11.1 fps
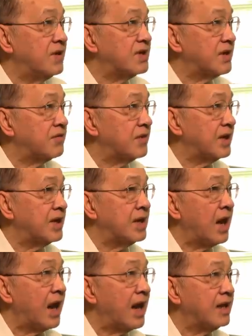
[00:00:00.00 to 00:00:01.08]

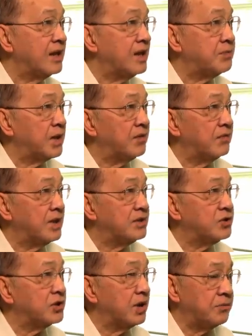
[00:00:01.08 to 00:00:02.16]
visa-free entry
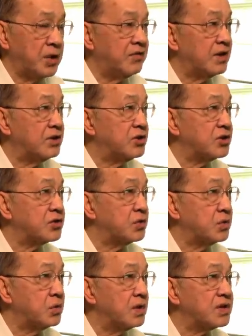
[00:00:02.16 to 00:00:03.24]
privileges to
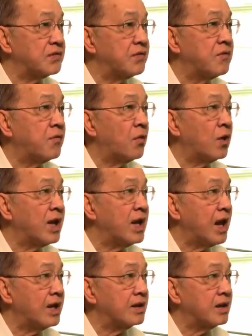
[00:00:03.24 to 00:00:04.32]
tourists
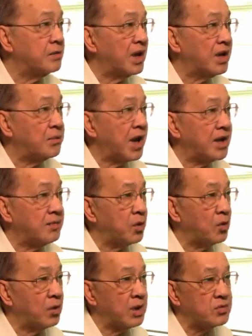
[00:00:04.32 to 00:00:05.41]
falling under Balikbayan
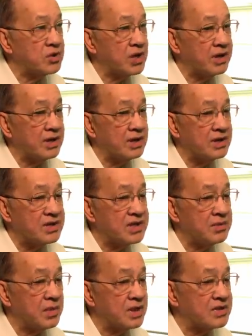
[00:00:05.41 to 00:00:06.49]
program starting
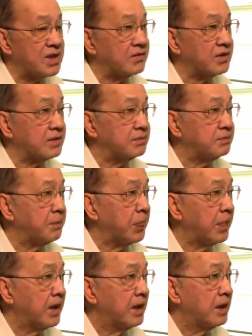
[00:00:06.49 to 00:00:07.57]
December 7.
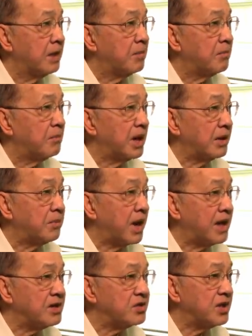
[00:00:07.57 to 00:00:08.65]

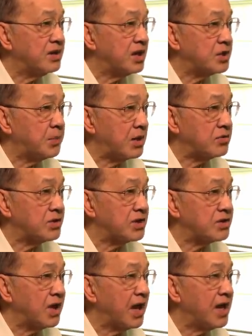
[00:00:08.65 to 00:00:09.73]
Balikbayans and their
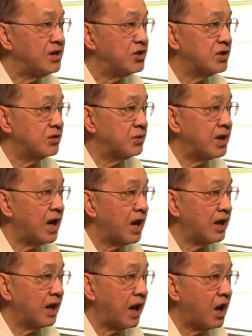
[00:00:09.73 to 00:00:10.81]
spouses and children
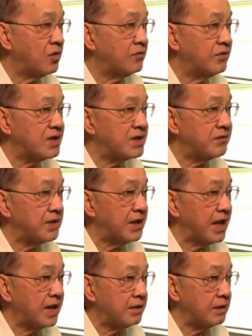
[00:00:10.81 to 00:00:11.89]
are allowed
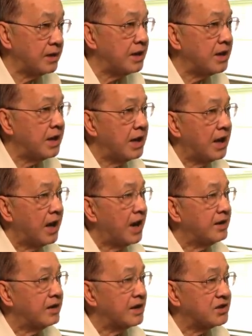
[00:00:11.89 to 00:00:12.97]
visa-free entry
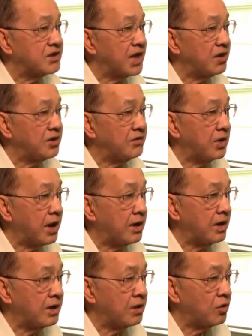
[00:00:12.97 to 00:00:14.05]
under Executive
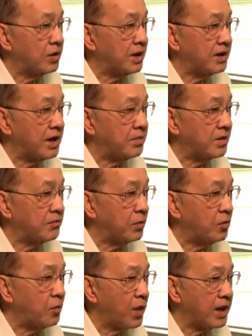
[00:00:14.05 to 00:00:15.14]
Order Number
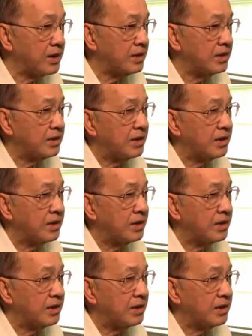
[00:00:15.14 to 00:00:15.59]
408,